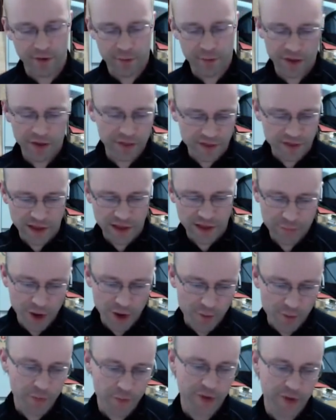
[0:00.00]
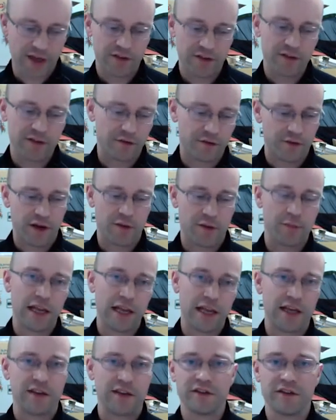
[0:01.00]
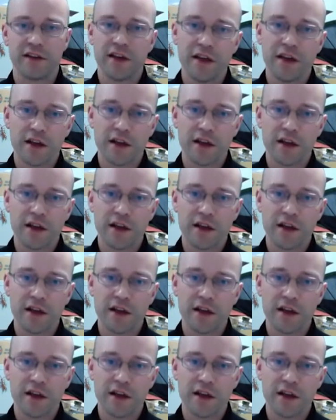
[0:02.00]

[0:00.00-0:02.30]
But I think they're pumping it to the right place,